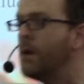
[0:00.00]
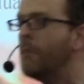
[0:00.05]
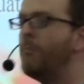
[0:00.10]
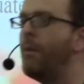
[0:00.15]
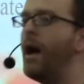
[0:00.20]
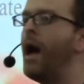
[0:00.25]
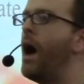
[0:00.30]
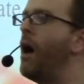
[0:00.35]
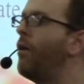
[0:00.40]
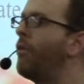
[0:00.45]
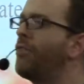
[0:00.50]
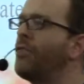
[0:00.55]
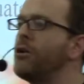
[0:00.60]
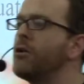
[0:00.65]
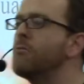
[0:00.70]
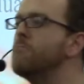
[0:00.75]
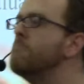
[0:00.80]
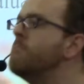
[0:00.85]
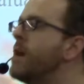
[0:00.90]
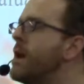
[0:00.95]
but
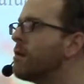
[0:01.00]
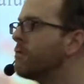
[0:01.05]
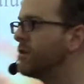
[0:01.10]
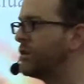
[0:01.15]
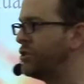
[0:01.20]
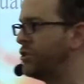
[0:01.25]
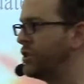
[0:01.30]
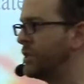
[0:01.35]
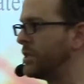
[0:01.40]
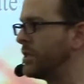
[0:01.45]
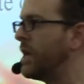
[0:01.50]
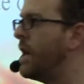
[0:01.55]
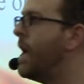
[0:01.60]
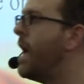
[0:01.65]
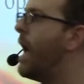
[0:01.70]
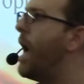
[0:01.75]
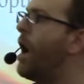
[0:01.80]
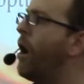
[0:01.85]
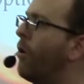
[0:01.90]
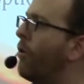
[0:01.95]
healthier marriages,
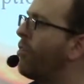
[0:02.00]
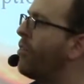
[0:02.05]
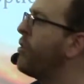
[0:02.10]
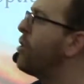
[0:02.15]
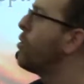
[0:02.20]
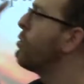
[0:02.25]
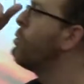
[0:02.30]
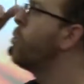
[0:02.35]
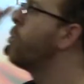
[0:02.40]
healthier